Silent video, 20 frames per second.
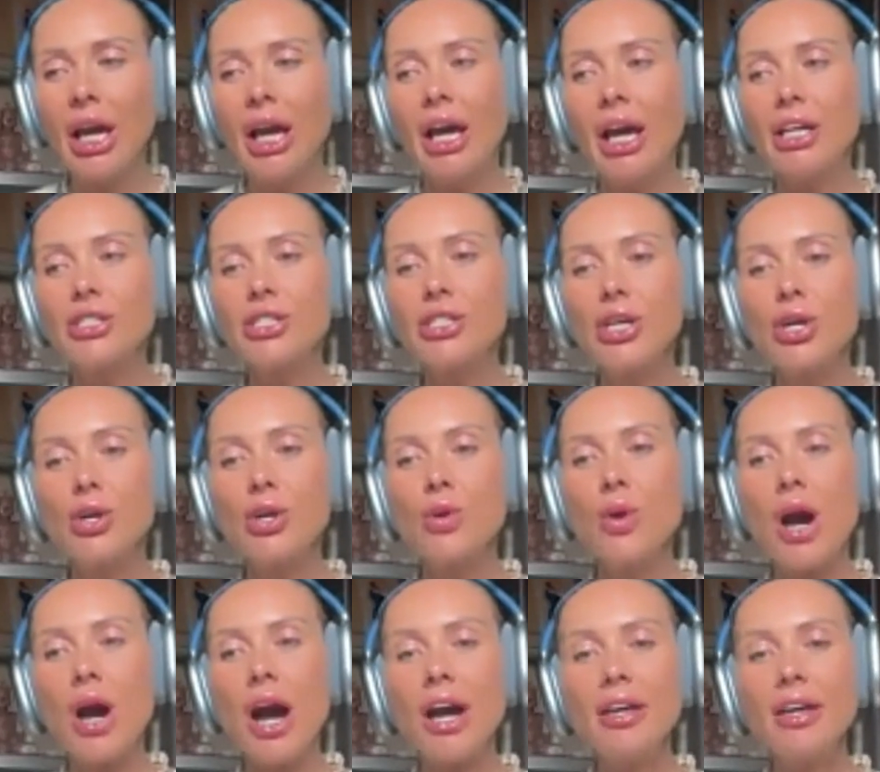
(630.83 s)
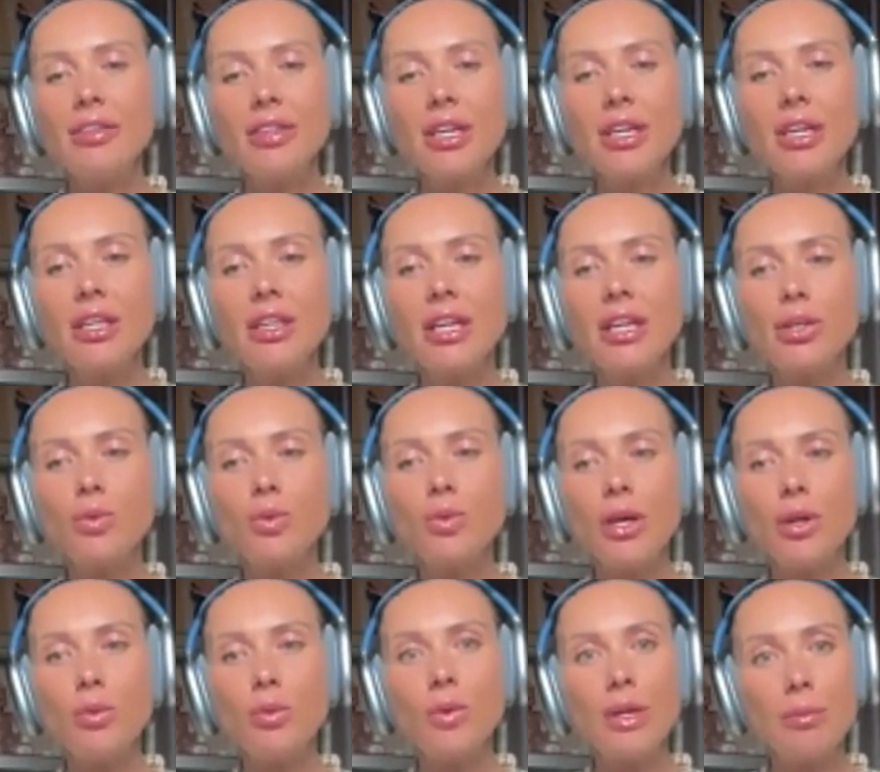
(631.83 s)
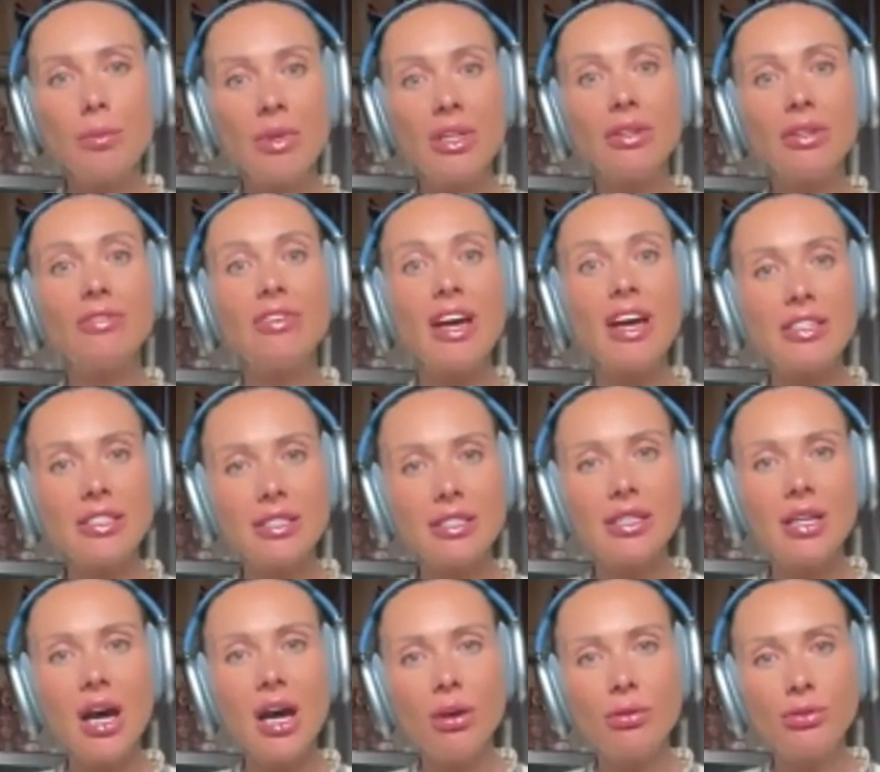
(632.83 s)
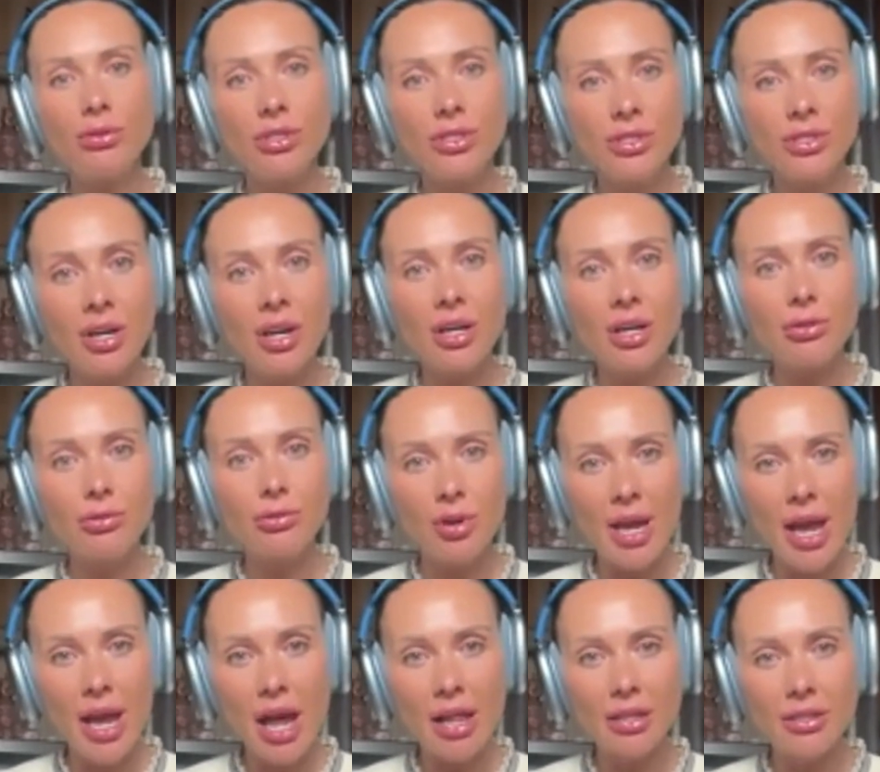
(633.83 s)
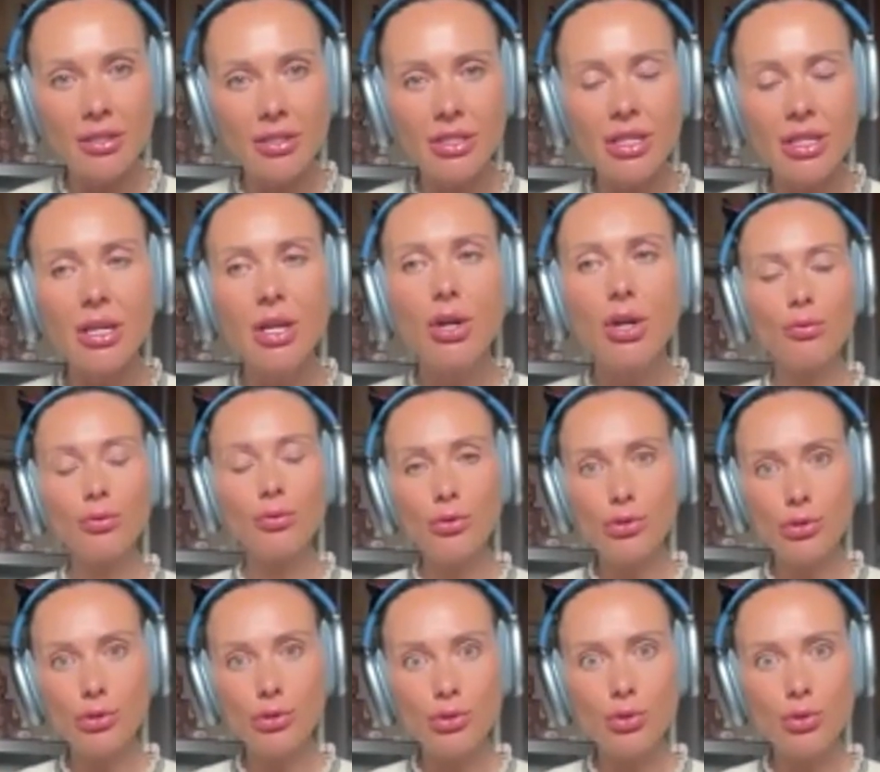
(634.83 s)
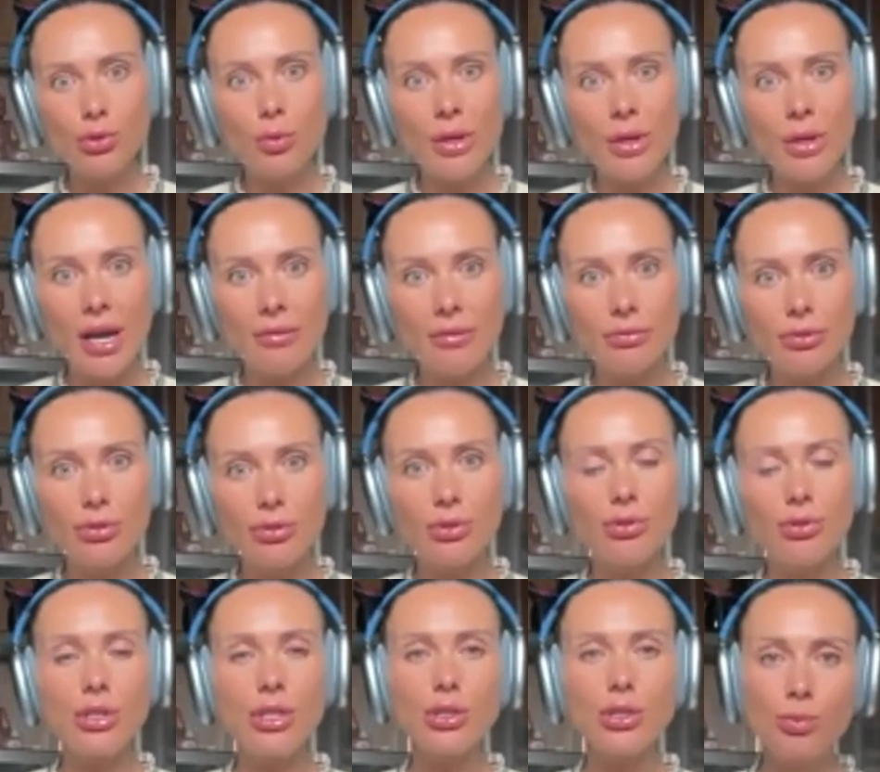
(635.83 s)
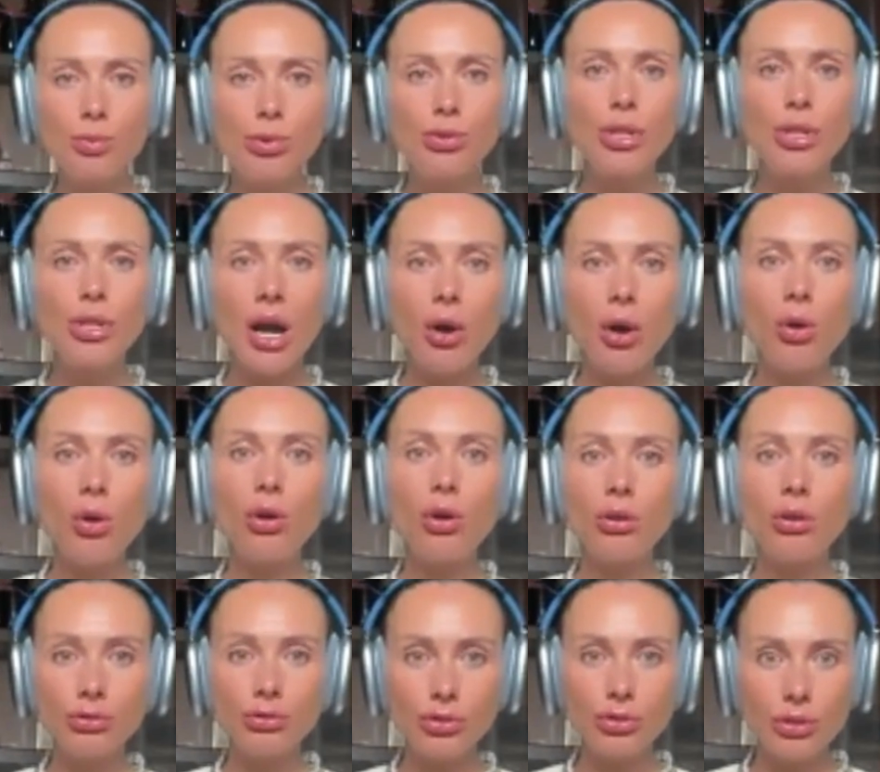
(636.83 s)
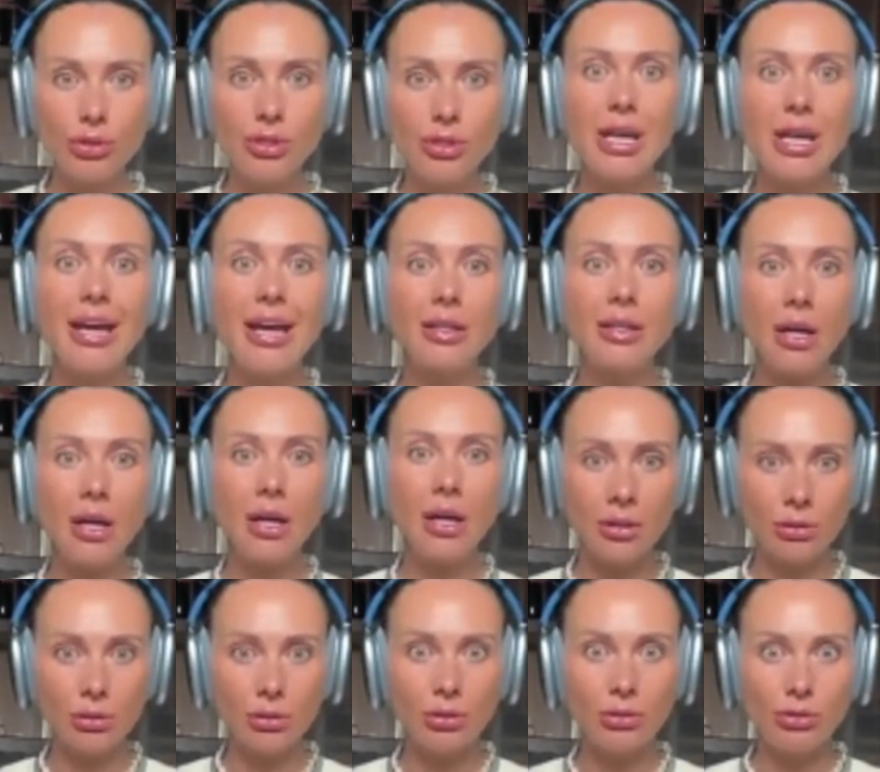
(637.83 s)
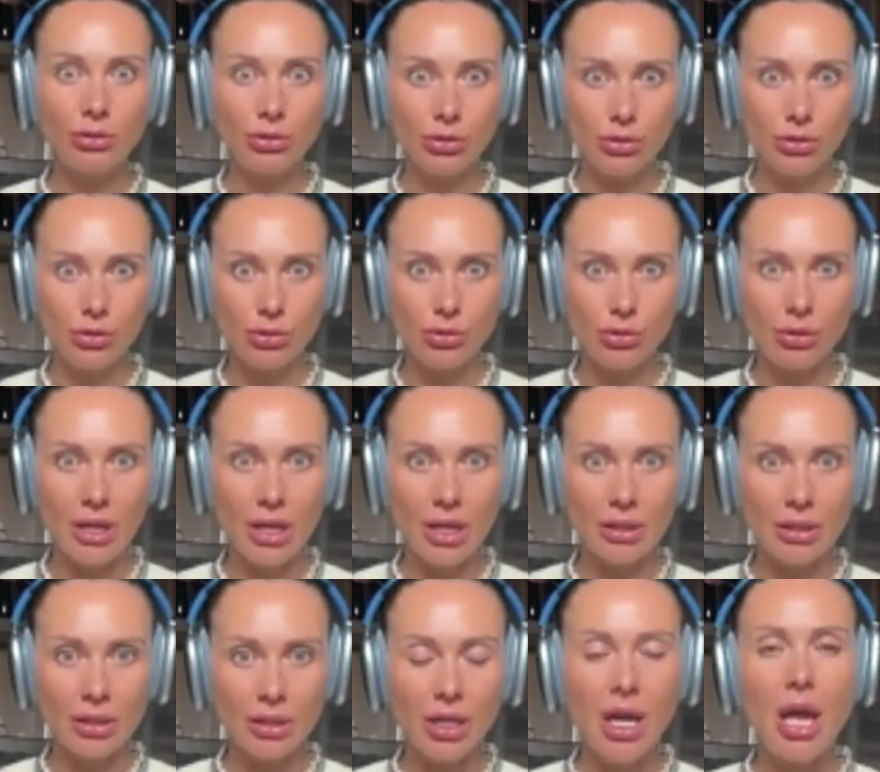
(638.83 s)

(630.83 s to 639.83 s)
So I think that when we manifest in our desired reality, first rule we have to do is put our conscious and unconscious together.